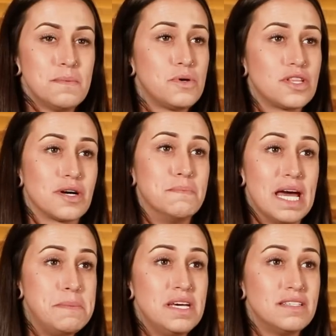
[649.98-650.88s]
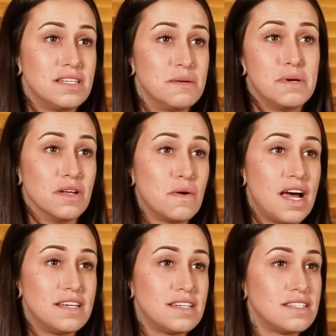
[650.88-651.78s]
put their babies into
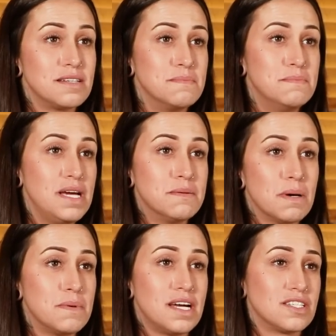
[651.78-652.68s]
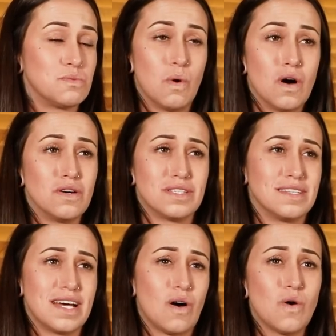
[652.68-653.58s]
pillowcases and beat them up against walls
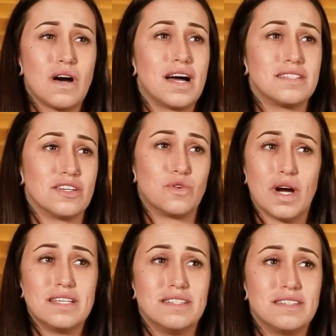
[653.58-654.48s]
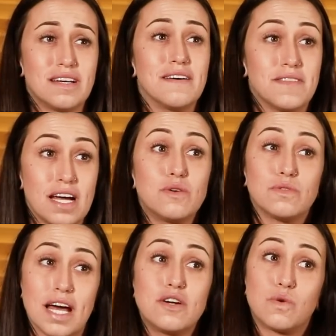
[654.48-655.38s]
and like all kinds of crazy stuff like
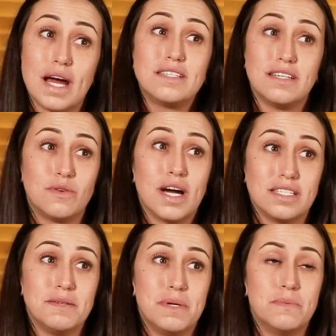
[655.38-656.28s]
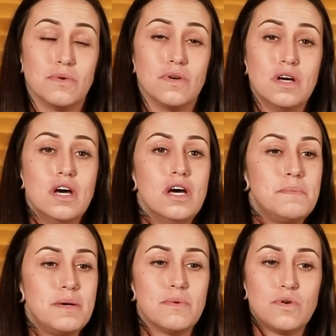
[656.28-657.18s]
like crazy crazy people
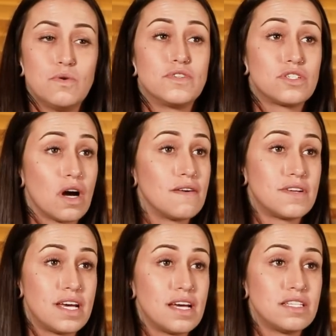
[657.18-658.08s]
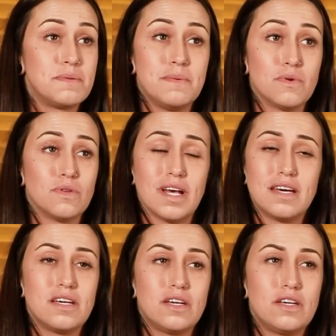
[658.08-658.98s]
people who starved kids people
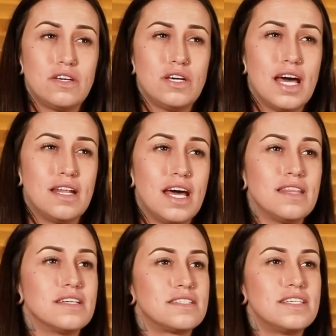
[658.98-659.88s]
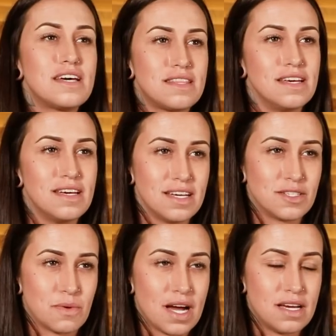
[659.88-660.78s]
like and and the sick thing
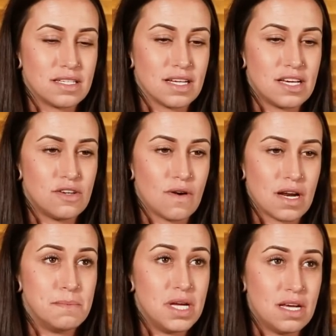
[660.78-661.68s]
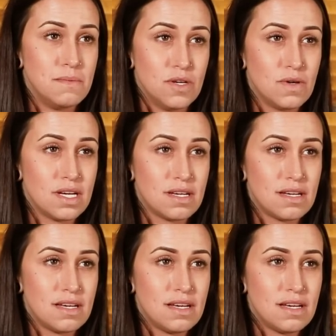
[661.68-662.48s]
is right is like you're on a medium unit